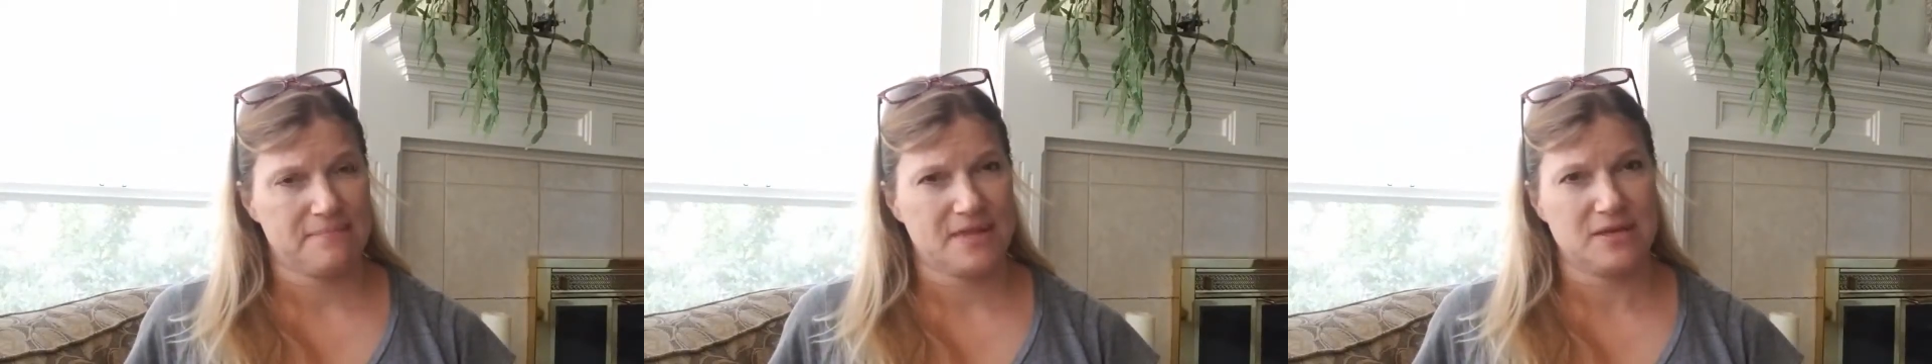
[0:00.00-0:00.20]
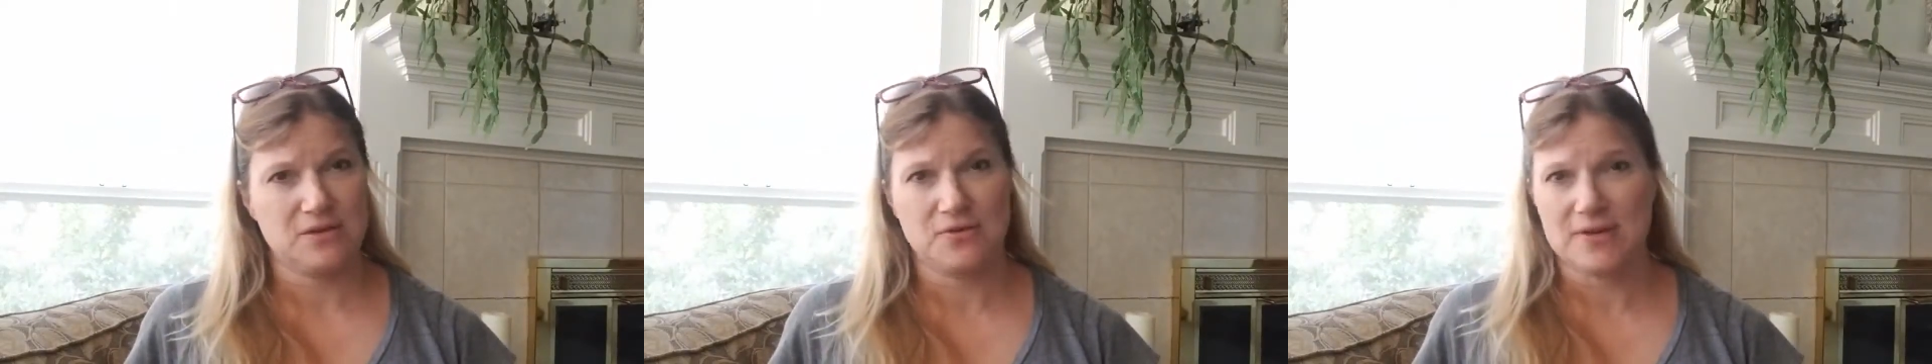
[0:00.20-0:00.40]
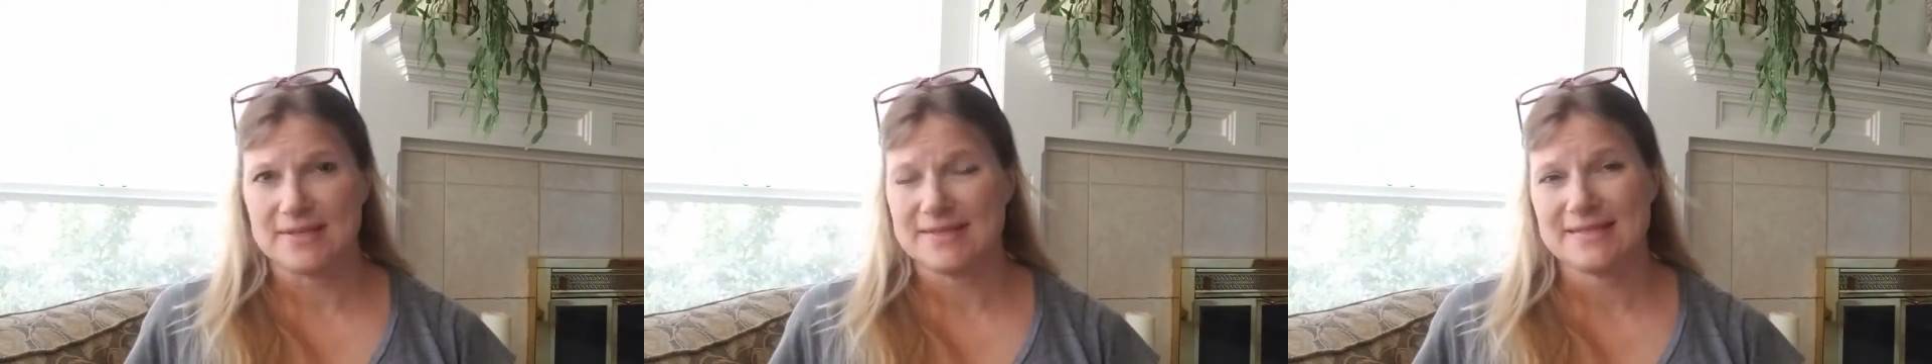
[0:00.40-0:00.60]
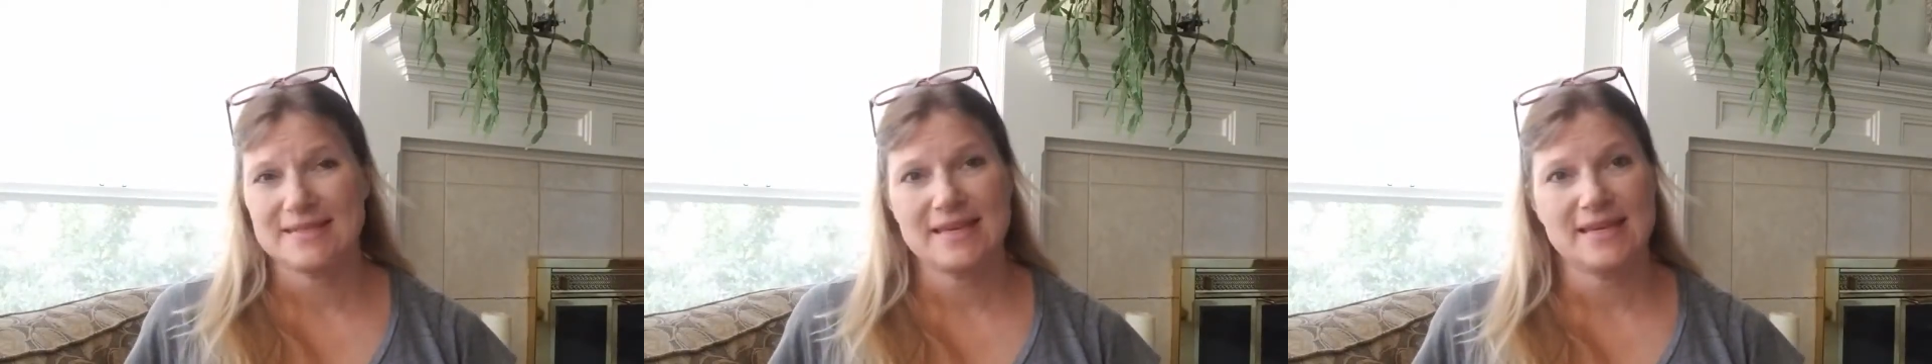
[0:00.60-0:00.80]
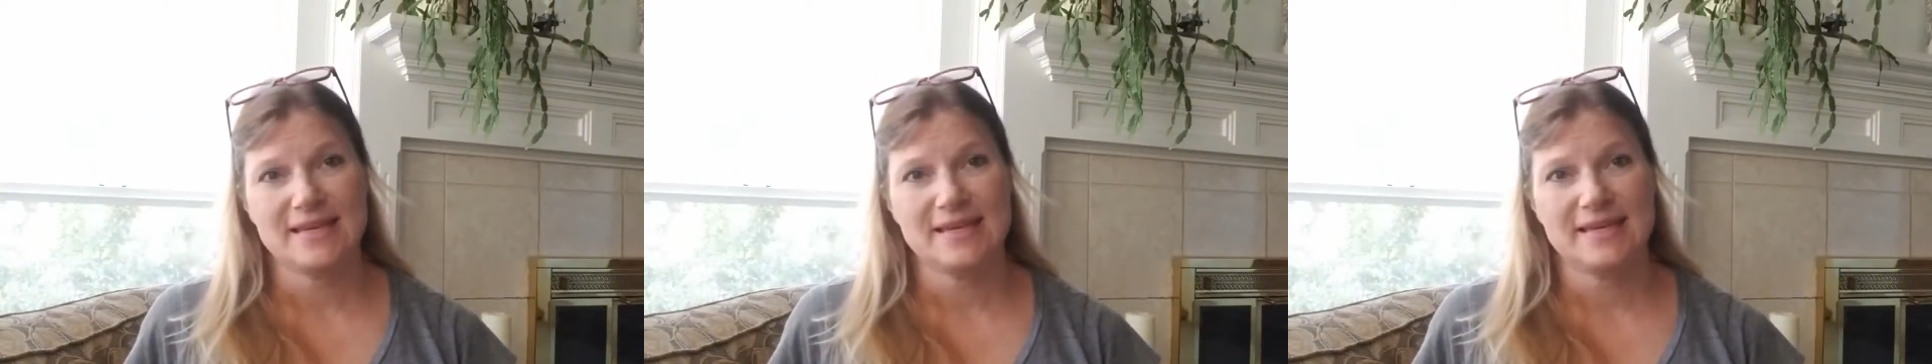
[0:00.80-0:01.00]
you can
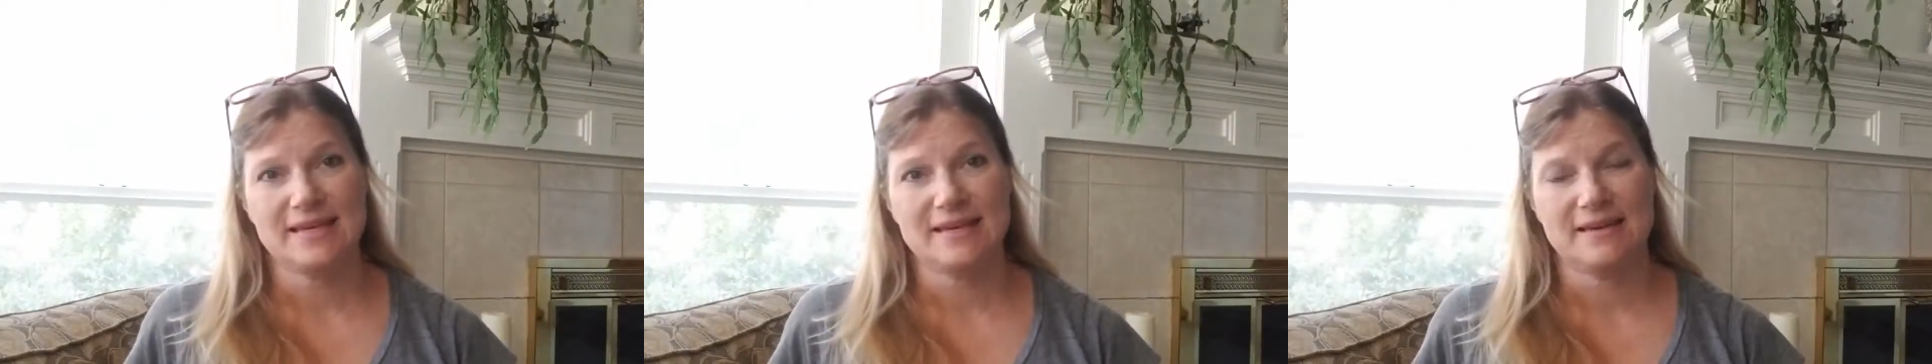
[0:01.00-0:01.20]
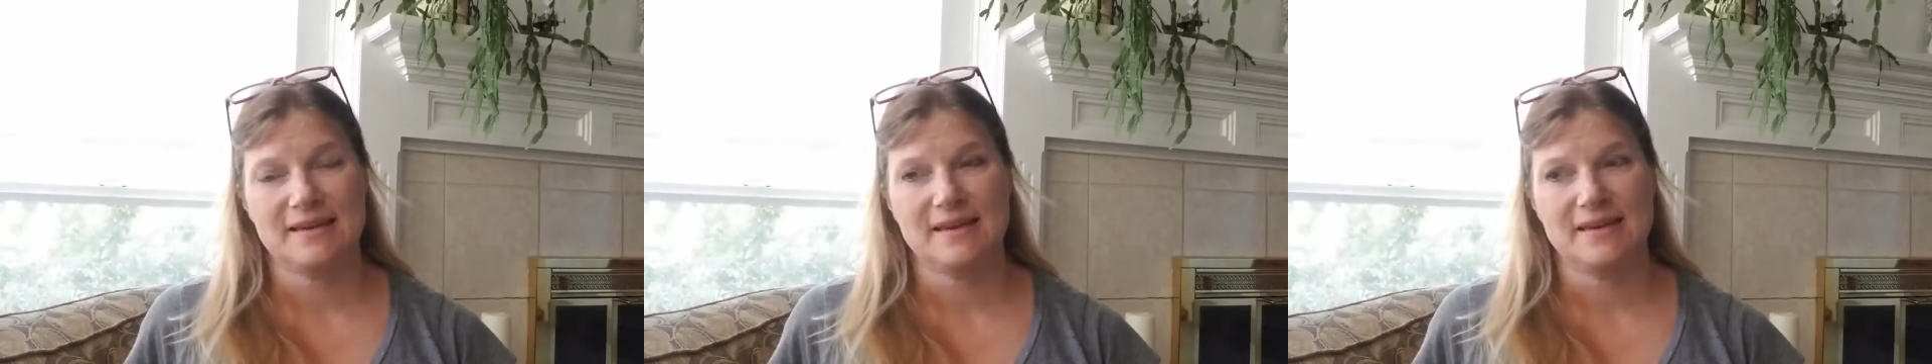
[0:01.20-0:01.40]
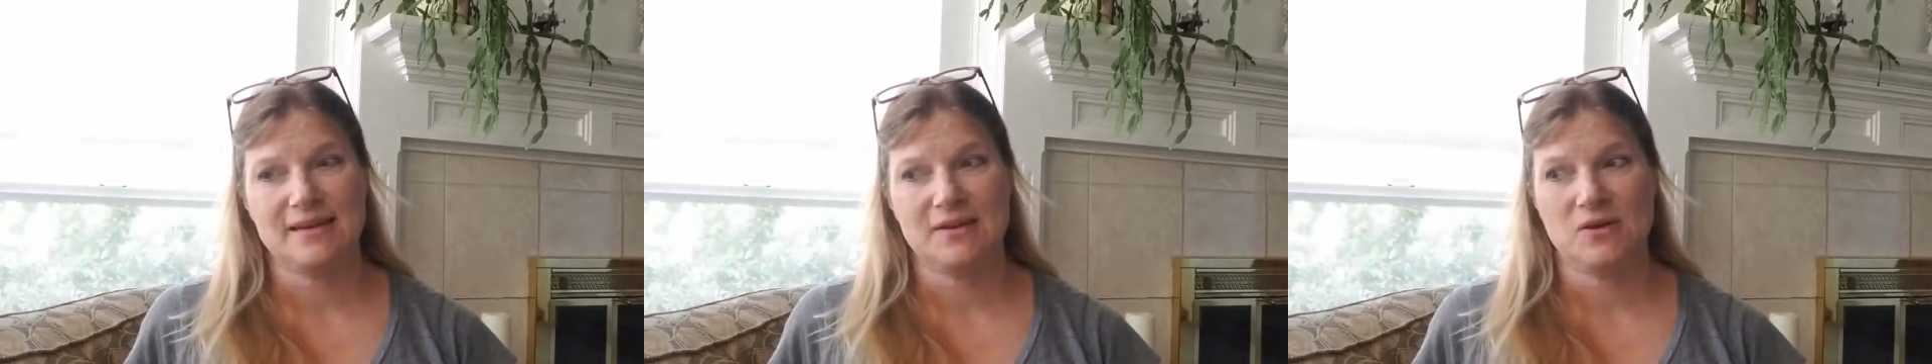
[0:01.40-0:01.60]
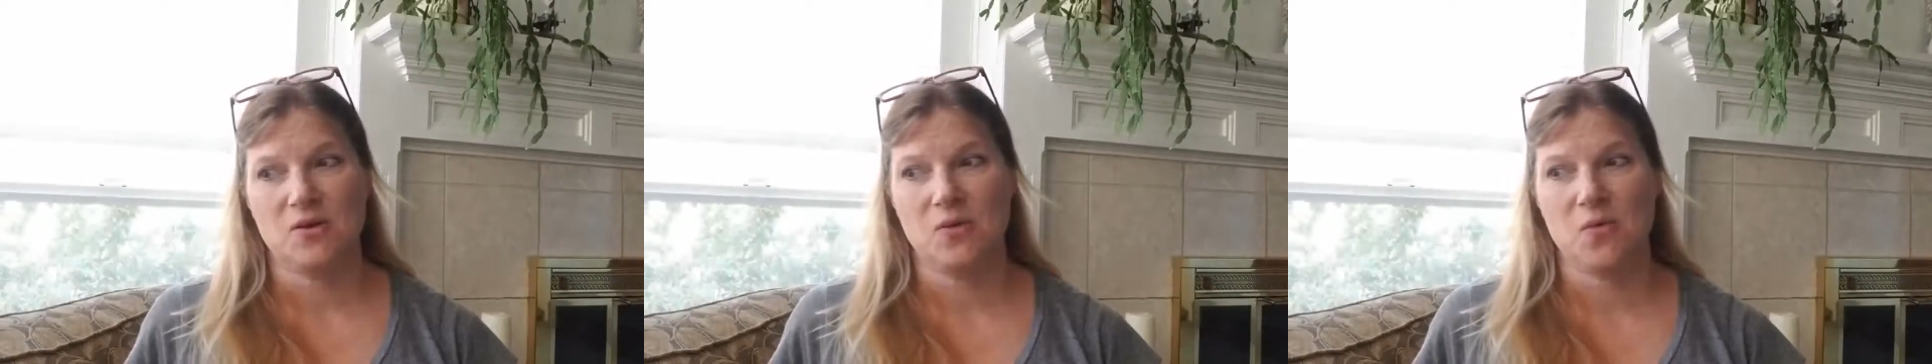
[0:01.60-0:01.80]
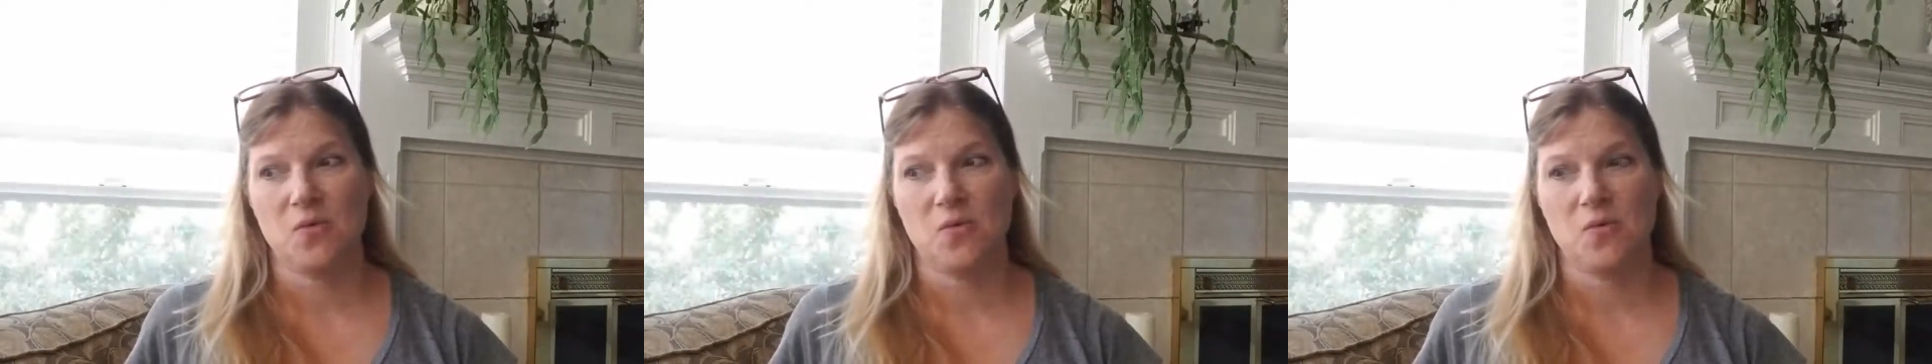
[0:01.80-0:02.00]
see,
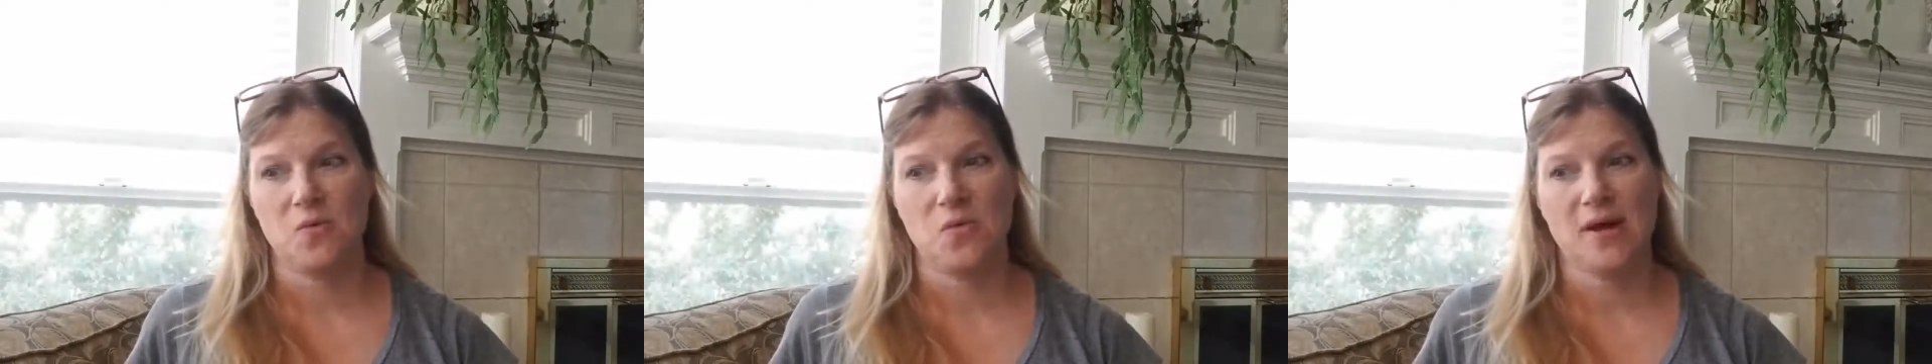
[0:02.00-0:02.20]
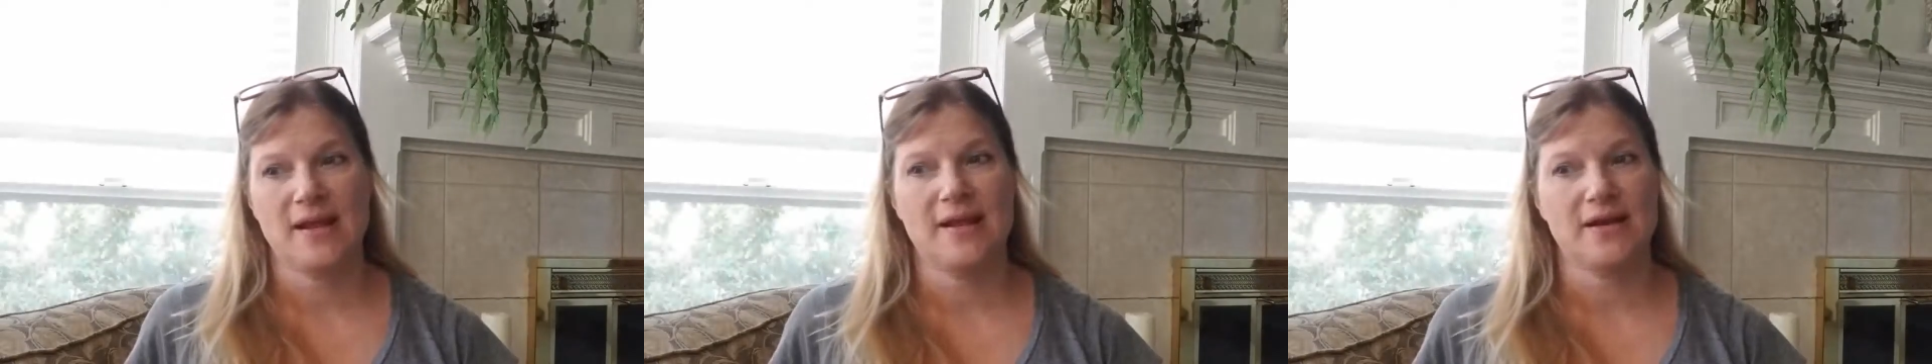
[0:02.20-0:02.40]
what